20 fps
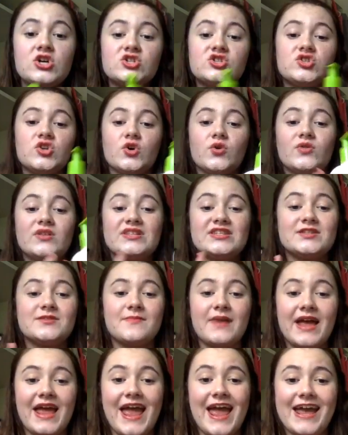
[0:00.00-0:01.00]
So this is
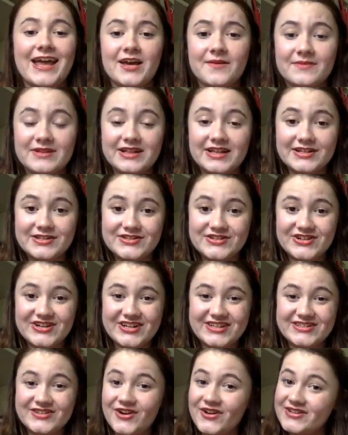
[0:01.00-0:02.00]
my AM cleanser.
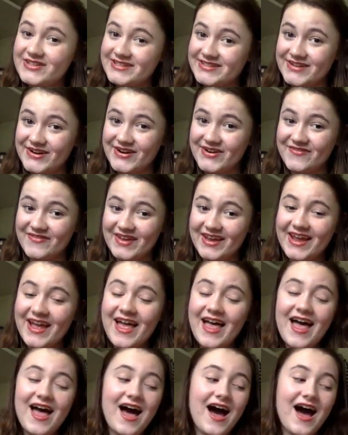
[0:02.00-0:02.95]
It's called CeraVe.